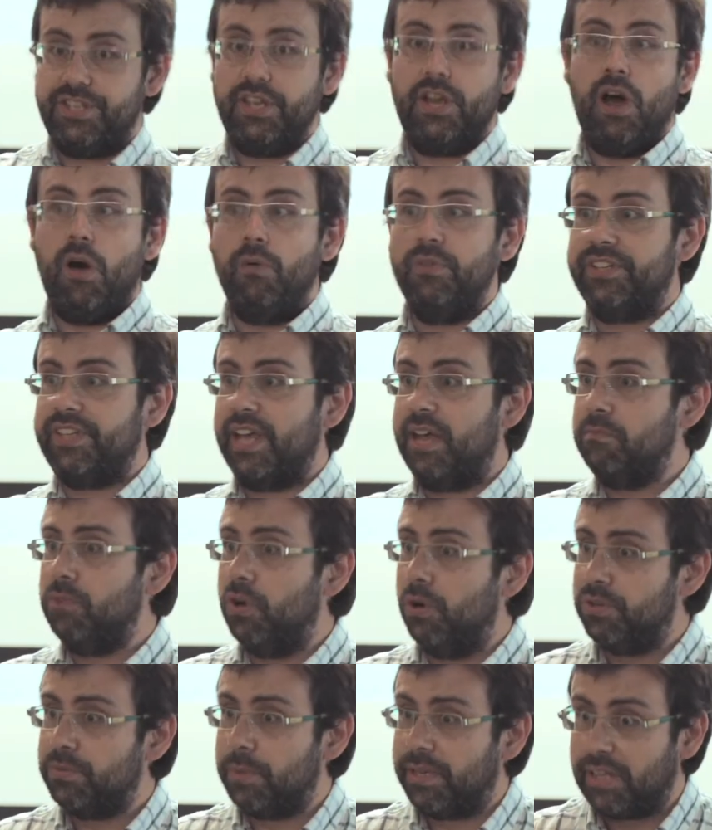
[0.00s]
see how the time
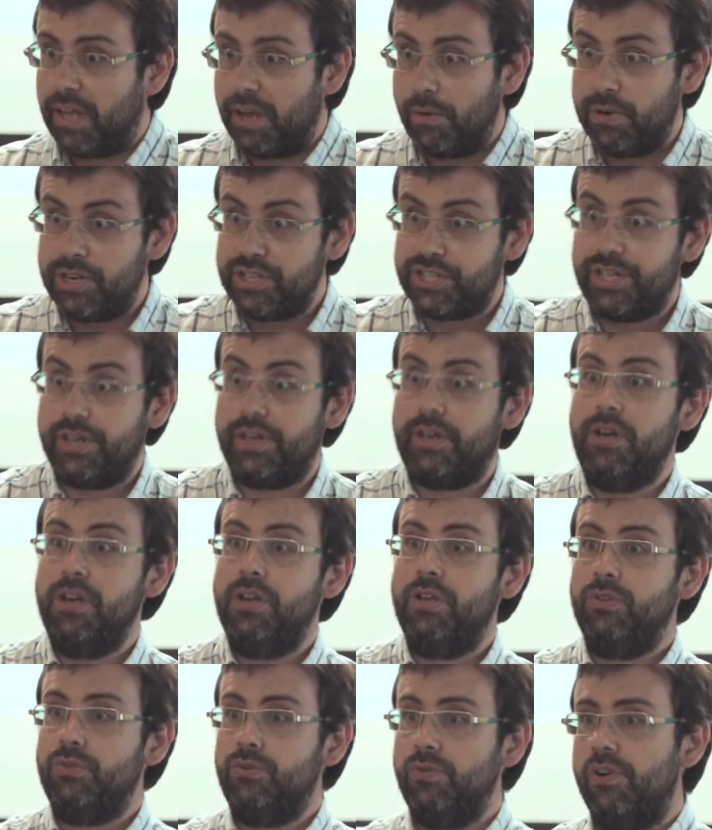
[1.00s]
goes, but I want to share
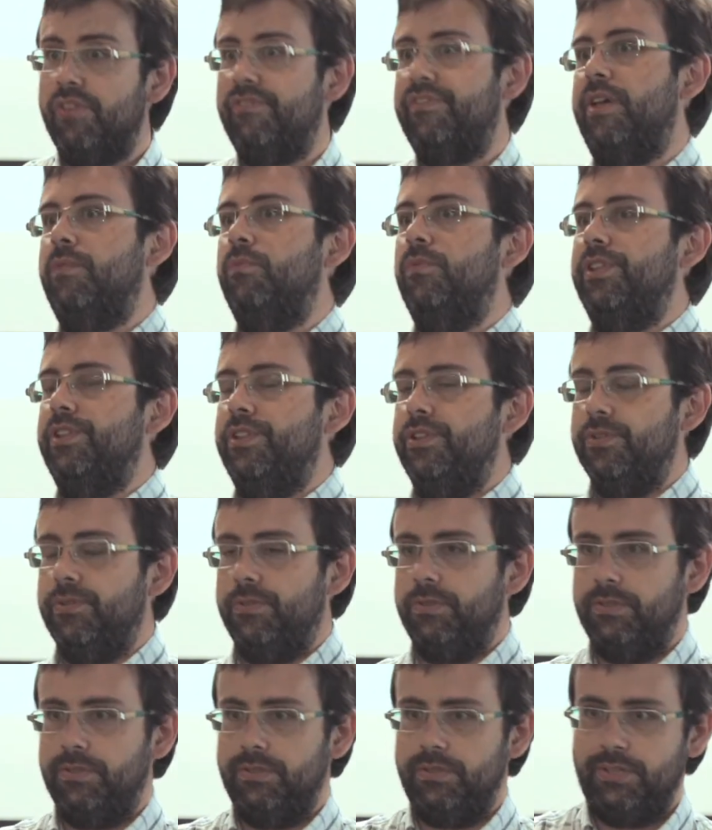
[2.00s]
two of them with you.
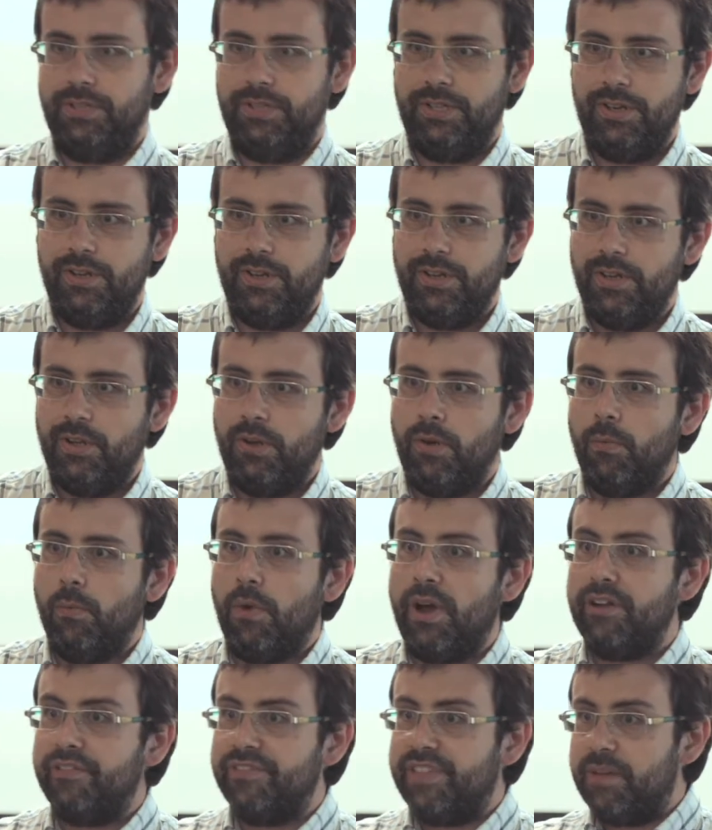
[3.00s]

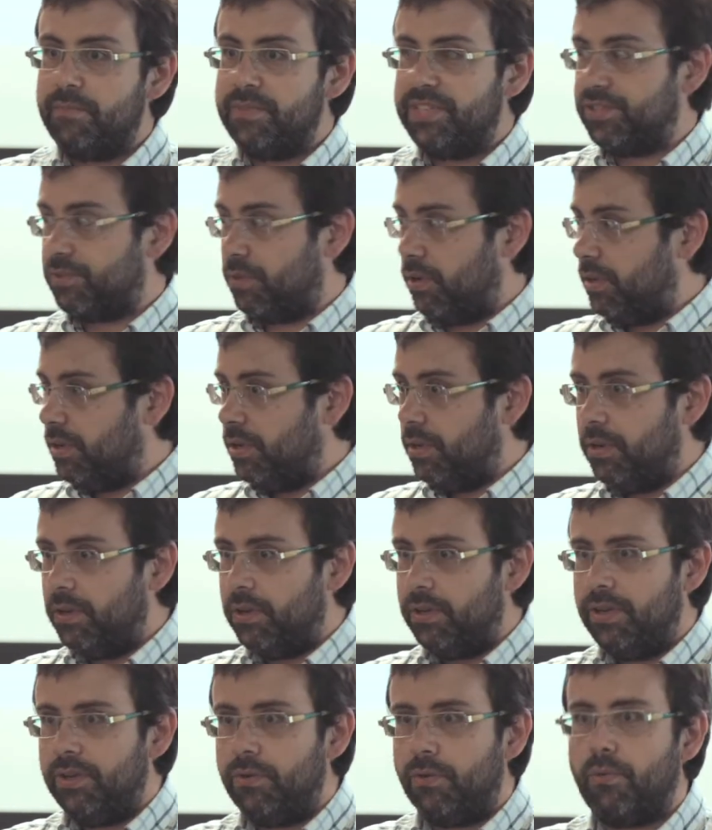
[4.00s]
One of them is
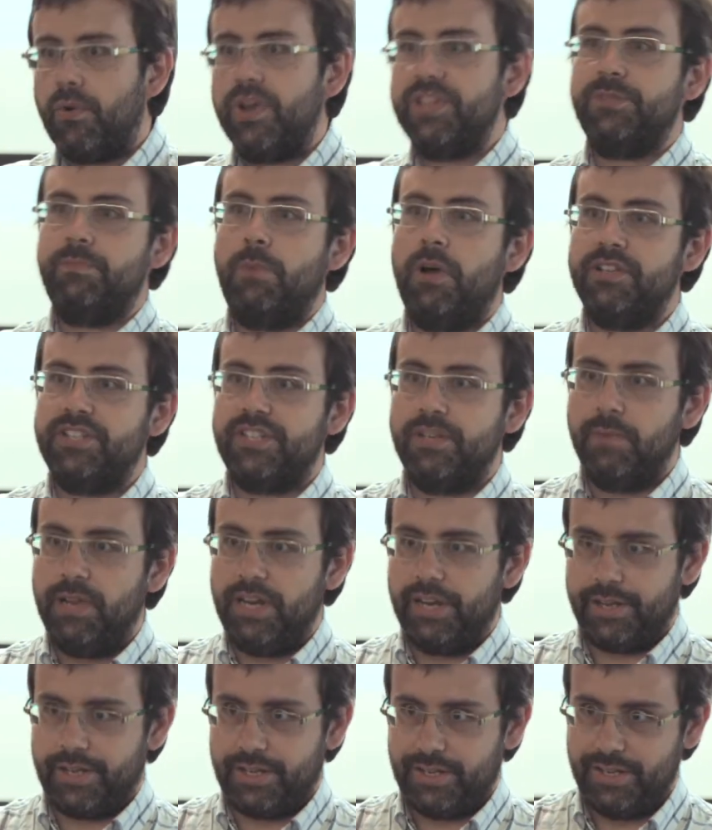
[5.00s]

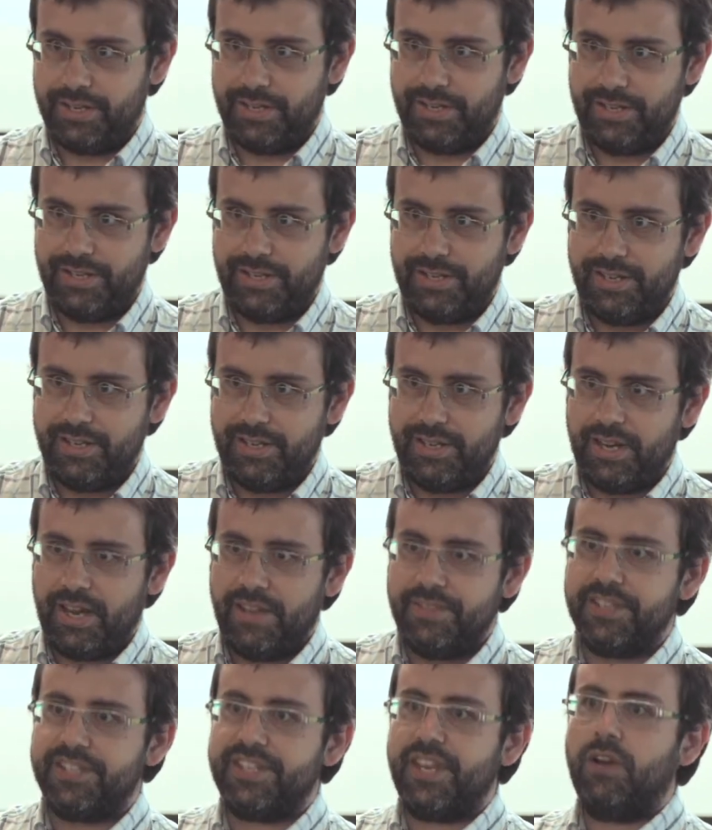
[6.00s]
responsibility,
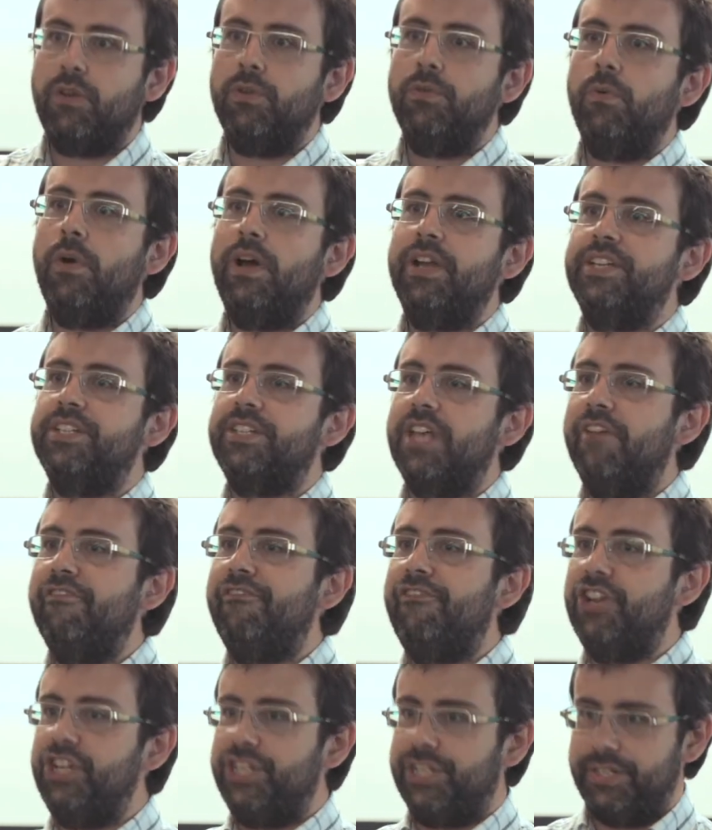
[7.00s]
and the second one is
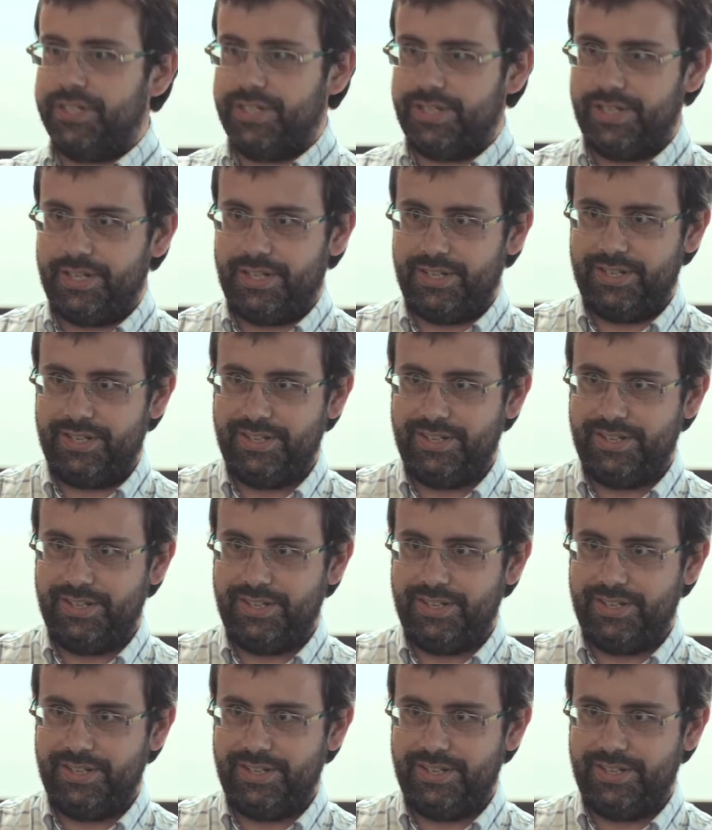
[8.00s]
efficiency.